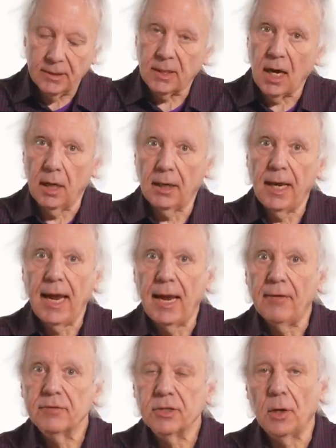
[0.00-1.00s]
this
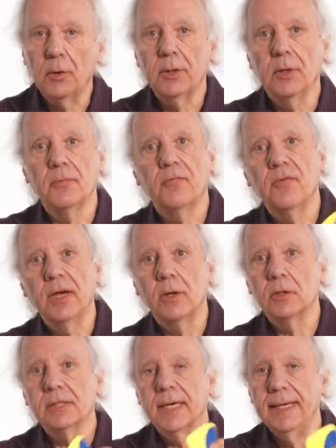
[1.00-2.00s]
concave so your
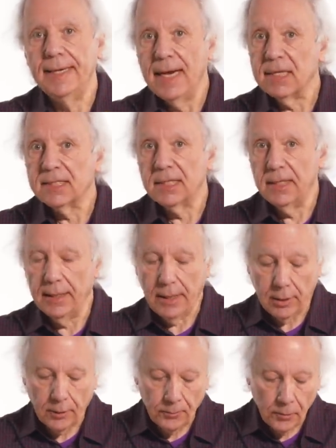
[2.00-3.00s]
fingers can nest in there.